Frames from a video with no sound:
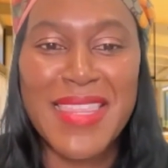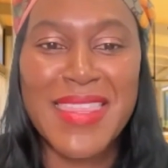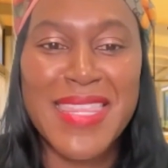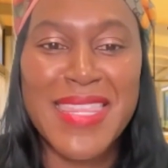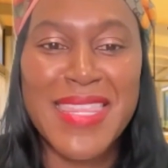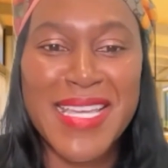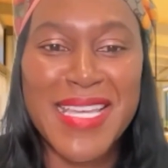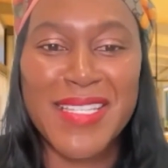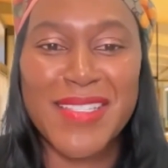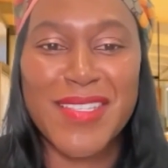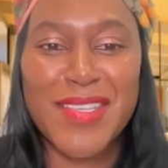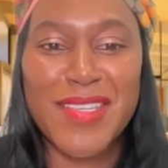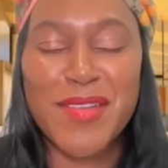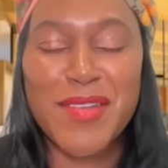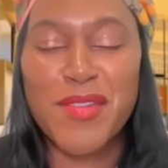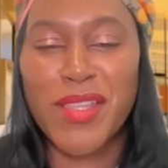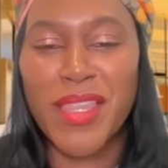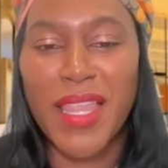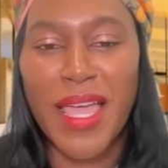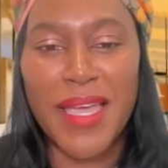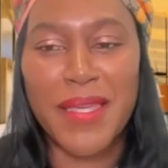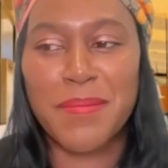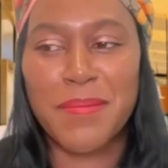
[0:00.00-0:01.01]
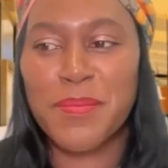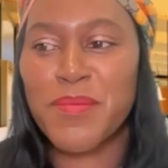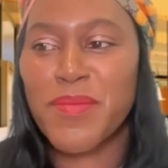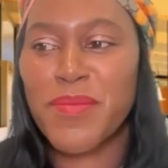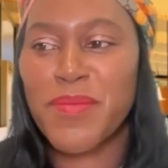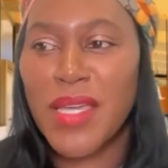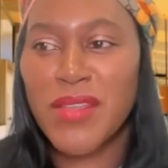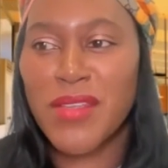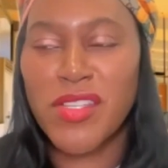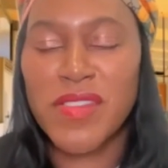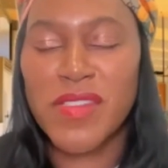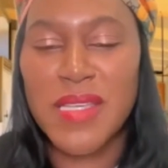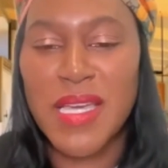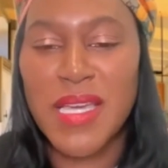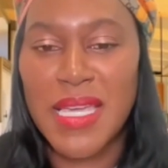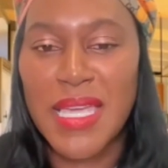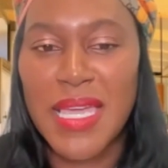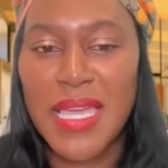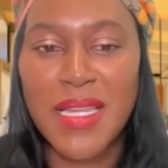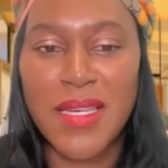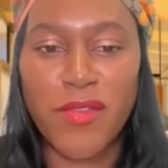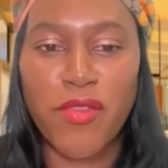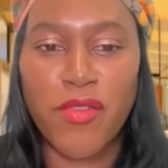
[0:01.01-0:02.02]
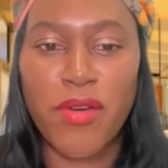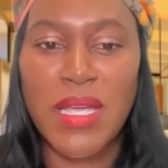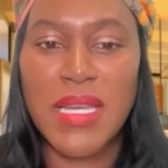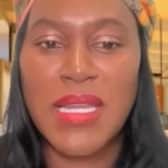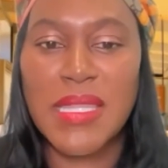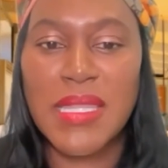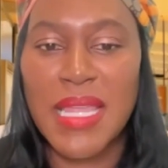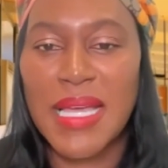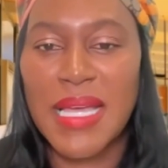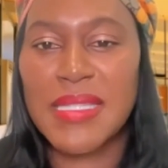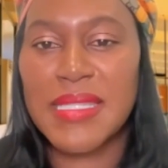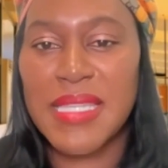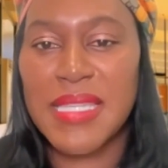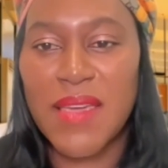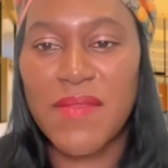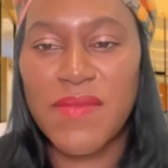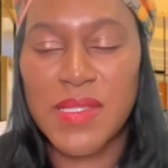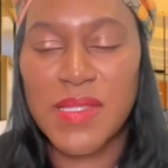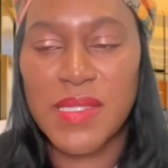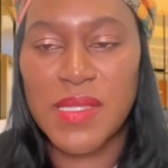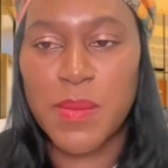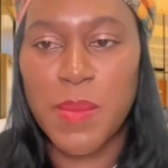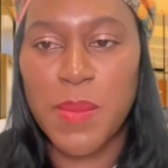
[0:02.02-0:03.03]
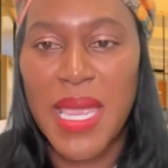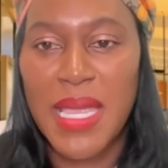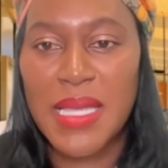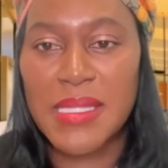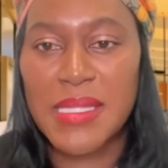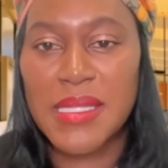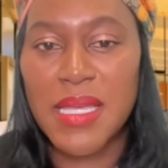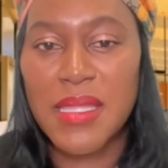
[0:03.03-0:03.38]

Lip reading: I think too, like just again, creating that safe space.